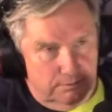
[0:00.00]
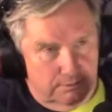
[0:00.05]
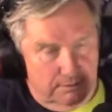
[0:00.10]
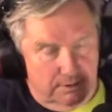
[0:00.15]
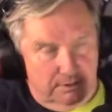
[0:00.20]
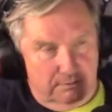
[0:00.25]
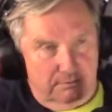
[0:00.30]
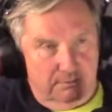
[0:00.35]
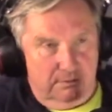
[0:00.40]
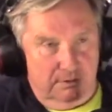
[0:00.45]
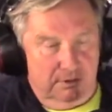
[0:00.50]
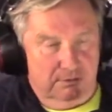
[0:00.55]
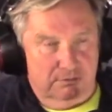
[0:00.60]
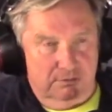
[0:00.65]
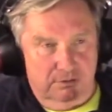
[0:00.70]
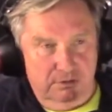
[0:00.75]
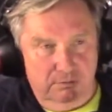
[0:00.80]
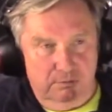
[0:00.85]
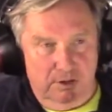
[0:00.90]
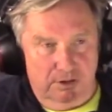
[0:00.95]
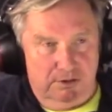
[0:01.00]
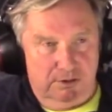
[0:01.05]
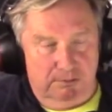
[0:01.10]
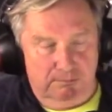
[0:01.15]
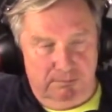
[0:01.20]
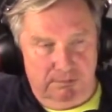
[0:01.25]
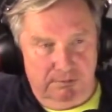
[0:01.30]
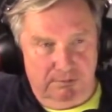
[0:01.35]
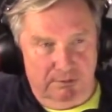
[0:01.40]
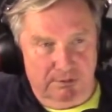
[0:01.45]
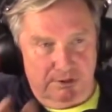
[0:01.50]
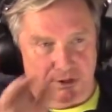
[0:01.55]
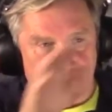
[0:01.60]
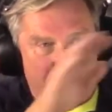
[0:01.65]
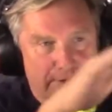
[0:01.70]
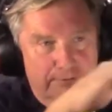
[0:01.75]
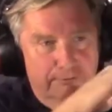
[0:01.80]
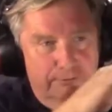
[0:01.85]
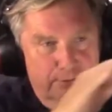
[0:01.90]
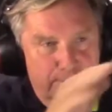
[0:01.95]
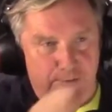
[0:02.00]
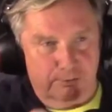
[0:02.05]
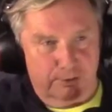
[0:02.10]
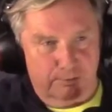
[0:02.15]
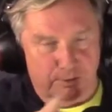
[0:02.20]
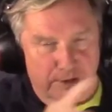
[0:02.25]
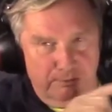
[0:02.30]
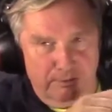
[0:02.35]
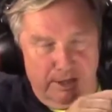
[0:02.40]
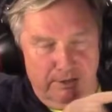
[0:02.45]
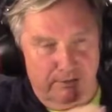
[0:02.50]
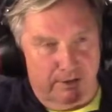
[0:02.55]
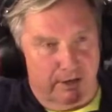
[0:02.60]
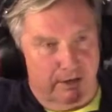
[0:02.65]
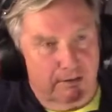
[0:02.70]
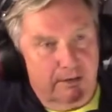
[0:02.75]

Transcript: And those 2 words, I always get confused which way around they are.